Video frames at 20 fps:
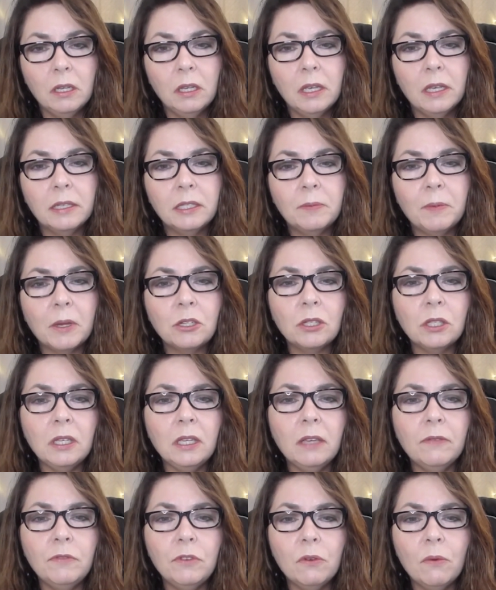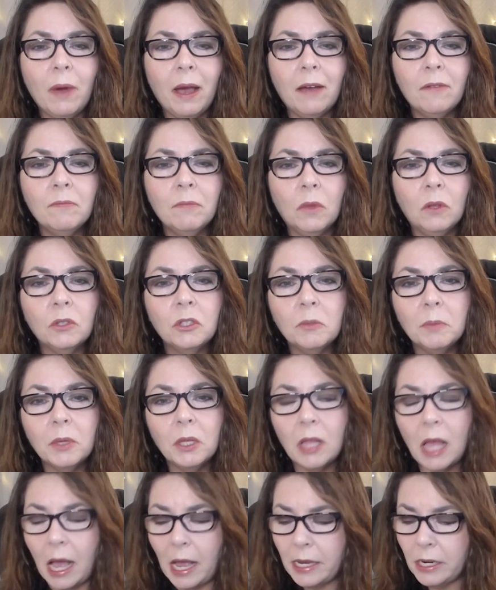especially if you have
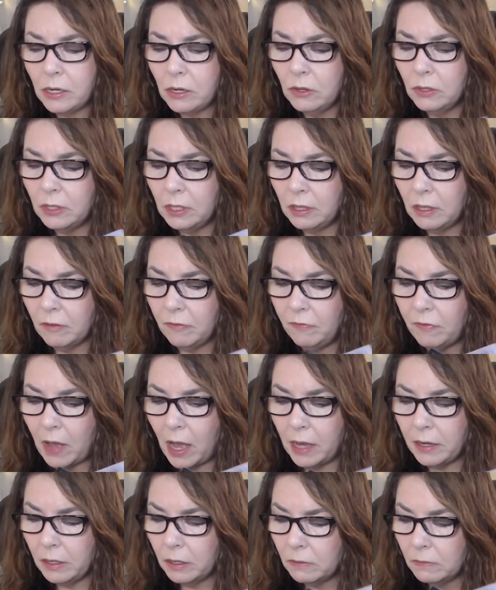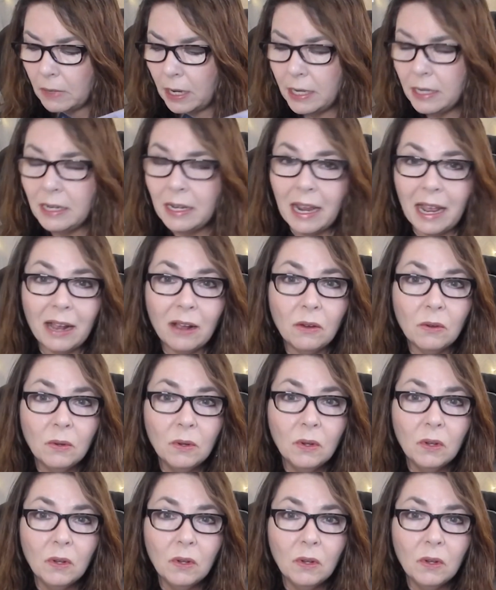multiple irons in the fire right now